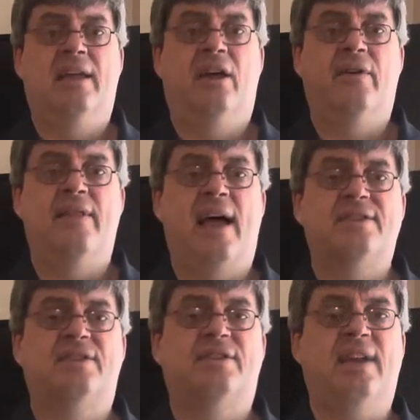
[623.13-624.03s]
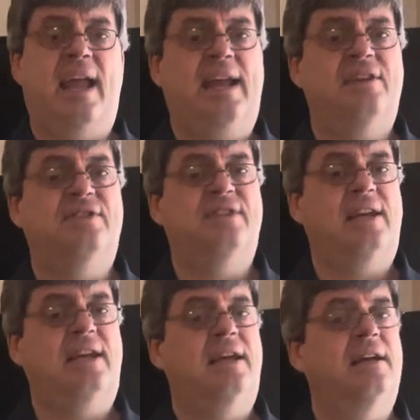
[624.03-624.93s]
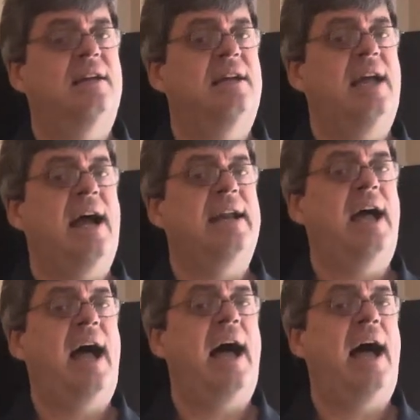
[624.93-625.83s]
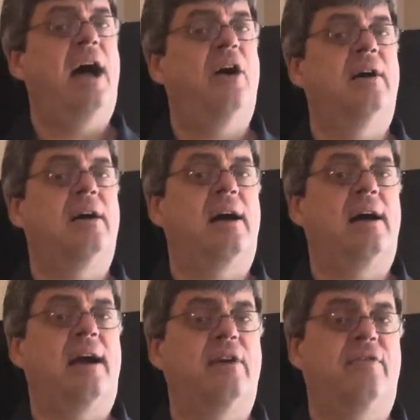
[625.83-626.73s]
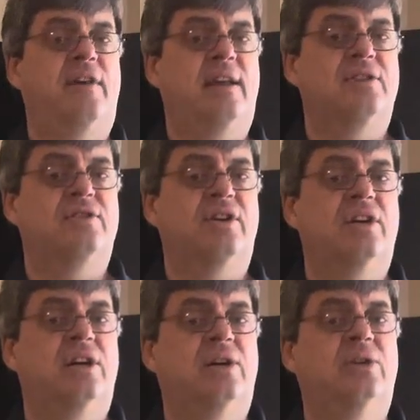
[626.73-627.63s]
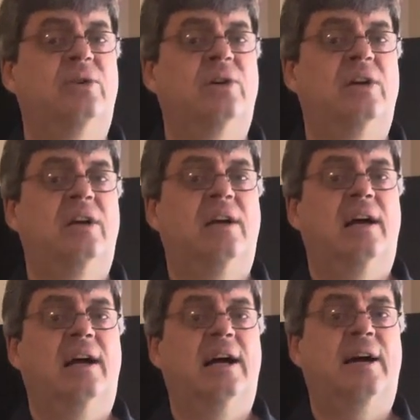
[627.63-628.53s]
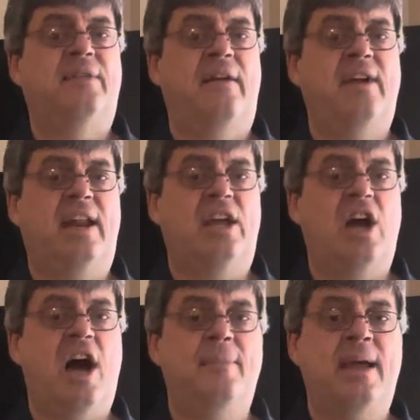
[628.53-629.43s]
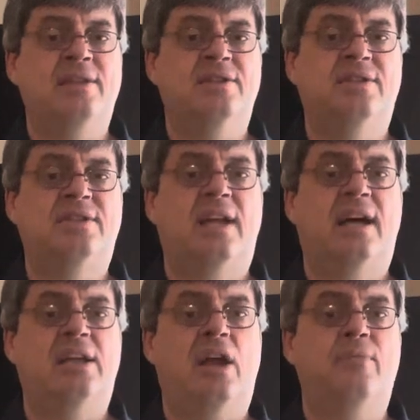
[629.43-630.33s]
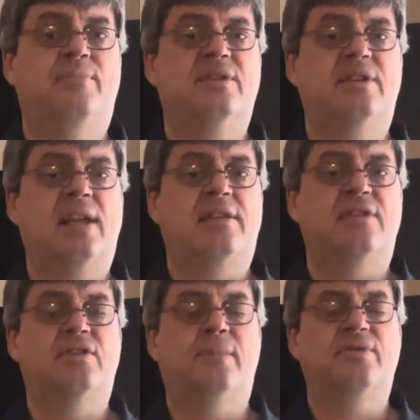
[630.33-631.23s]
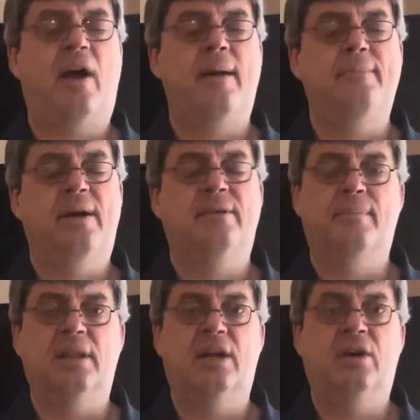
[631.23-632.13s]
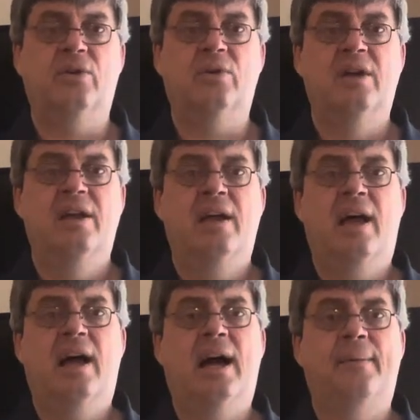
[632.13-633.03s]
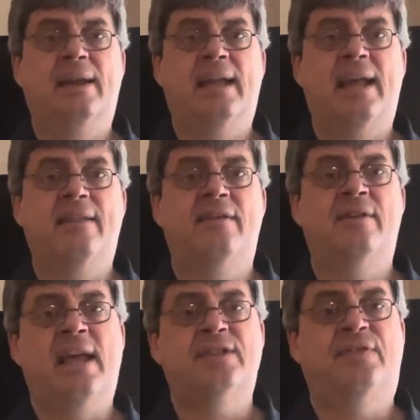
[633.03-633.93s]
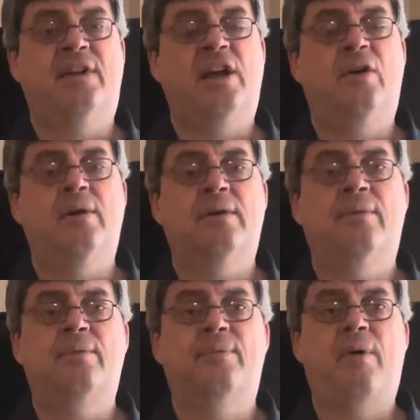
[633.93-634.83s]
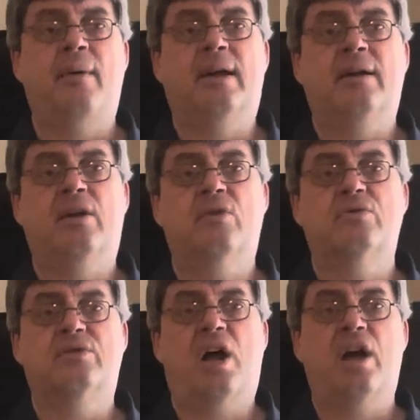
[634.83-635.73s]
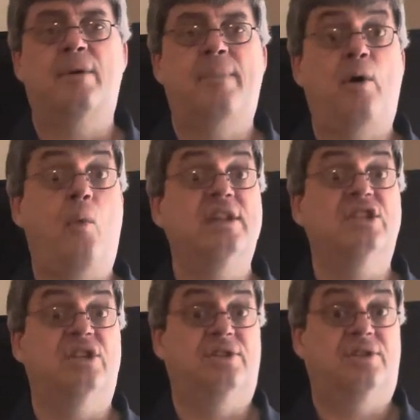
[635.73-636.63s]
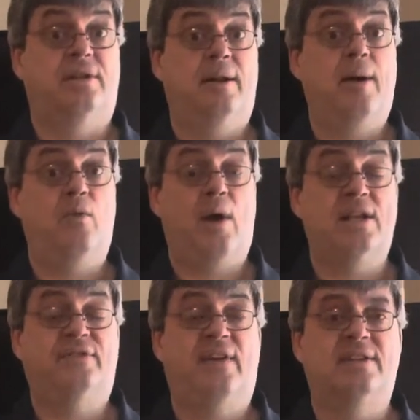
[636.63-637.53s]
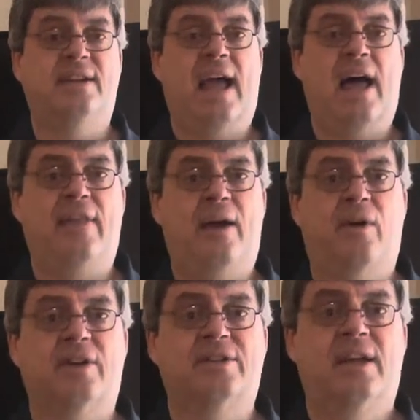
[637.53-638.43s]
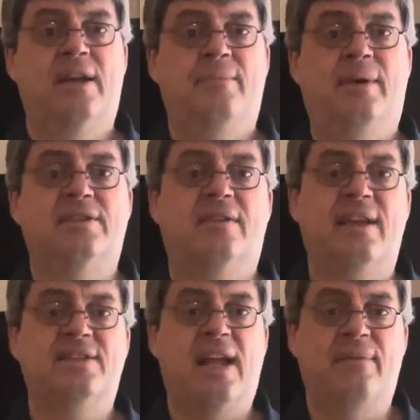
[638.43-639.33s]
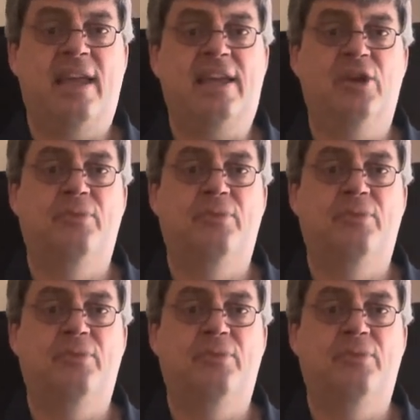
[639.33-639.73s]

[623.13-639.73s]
And that's A to Z, kind of how an iron fitting should go. If you have any comments, please just hit the subscribe button below. And again, in the next video, we're probably going to go talk about wedges and about wedge fittings and how that works. But until next time, thank you.